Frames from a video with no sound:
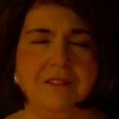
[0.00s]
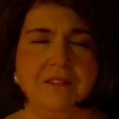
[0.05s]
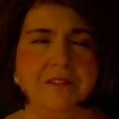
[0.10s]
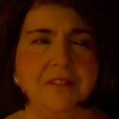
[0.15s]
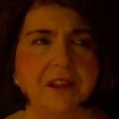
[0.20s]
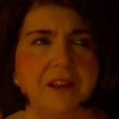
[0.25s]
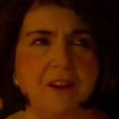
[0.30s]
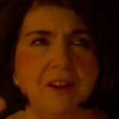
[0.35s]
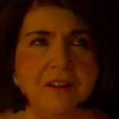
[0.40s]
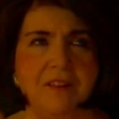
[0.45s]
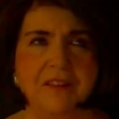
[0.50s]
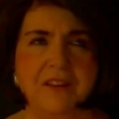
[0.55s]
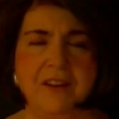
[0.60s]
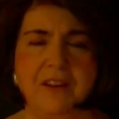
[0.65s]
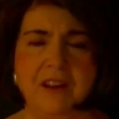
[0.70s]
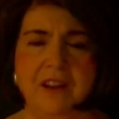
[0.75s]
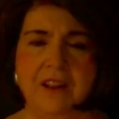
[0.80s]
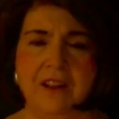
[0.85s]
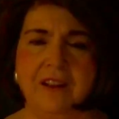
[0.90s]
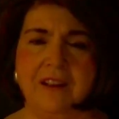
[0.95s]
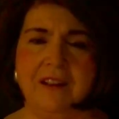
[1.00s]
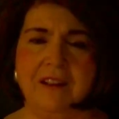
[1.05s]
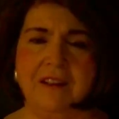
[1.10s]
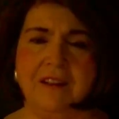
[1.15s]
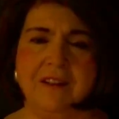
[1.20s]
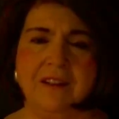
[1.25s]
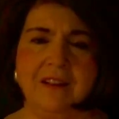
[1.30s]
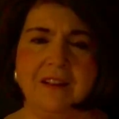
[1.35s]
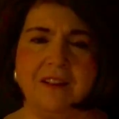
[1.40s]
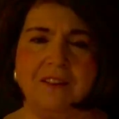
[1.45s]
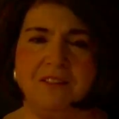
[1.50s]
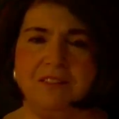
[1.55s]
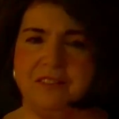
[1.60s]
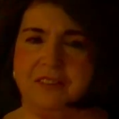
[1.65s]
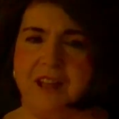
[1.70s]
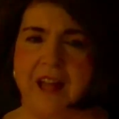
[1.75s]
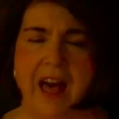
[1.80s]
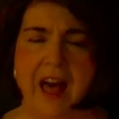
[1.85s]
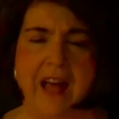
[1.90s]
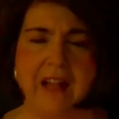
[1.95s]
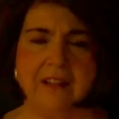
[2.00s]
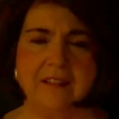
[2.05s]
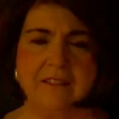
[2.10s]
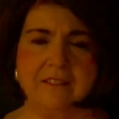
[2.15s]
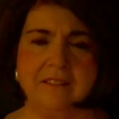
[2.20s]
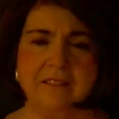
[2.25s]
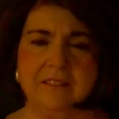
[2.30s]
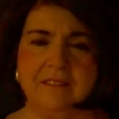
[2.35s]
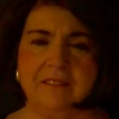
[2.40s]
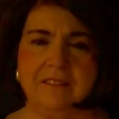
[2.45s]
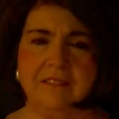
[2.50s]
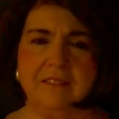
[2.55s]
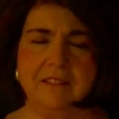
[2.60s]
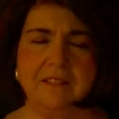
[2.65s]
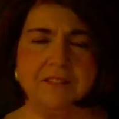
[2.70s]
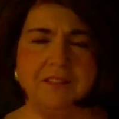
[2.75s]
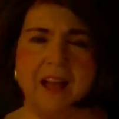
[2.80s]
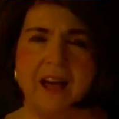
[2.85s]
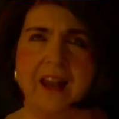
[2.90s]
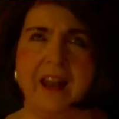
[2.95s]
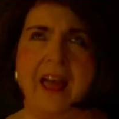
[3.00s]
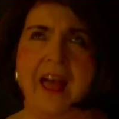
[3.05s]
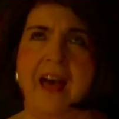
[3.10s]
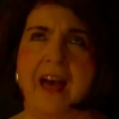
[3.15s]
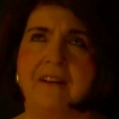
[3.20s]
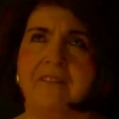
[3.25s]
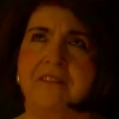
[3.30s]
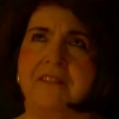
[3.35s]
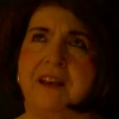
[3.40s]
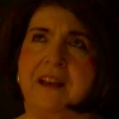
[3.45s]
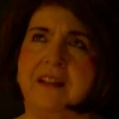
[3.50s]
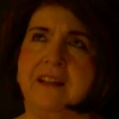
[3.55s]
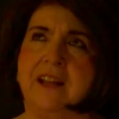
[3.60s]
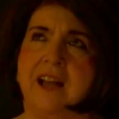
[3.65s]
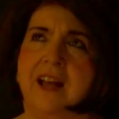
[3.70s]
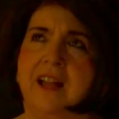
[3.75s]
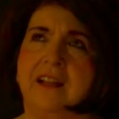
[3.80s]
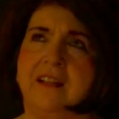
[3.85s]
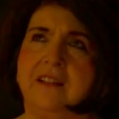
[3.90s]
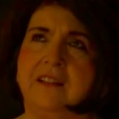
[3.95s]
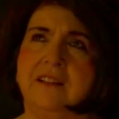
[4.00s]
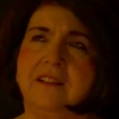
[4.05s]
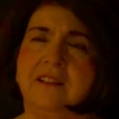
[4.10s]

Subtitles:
very, very flat affect on it.